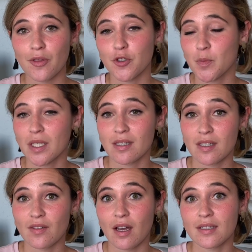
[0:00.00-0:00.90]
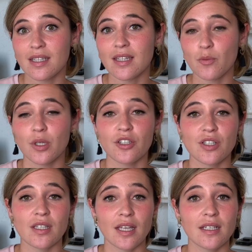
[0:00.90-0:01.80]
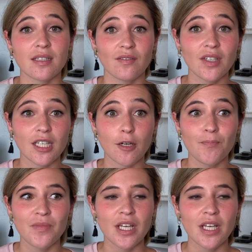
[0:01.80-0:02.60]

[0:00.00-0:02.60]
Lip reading: those pieces of content. They really just liked the video.